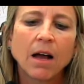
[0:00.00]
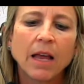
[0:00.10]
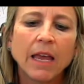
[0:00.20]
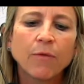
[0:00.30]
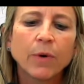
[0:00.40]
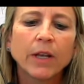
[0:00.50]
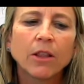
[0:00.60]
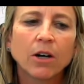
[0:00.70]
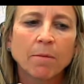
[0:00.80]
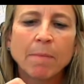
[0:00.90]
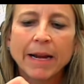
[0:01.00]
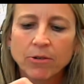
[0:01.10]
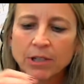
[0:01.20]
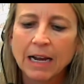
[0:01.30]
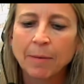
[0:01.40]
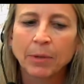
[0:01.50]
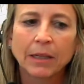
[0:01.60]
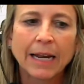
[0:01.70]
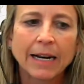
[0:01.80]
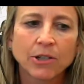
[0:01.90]
If we look
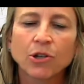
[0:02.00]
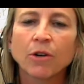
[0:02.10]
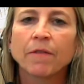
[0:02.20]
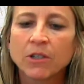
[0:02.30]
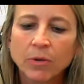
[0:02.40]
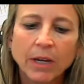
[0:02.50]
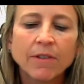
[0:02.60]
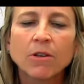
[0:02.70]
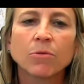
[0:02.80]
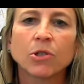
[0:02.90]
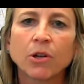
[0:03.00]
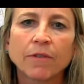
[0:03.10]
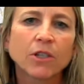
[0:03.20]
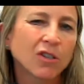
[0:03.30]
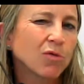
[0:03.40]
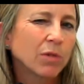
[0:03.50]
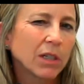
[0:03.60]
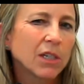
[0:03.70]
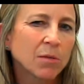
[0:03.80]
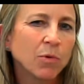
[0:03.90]
microscopically at a surface, so even though the surface looks
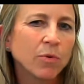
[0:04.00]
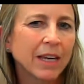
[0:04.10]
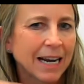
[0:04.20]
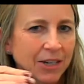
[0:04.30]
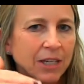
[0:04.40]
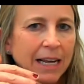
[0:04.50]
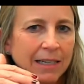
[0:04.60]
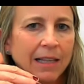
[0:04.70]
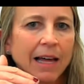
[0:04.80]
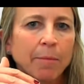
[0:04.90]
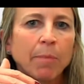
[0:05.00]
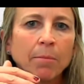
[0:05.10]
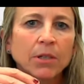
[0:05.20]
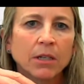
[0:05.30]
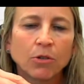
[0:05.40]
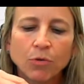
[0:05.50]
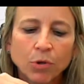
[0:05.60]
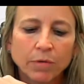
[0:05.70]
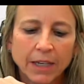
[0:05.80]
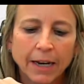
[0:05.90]
really smooth, it actually has a lot of bumps and
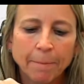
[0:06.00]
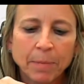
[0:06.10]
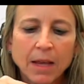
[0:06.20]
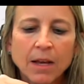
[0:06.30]
grooves in it.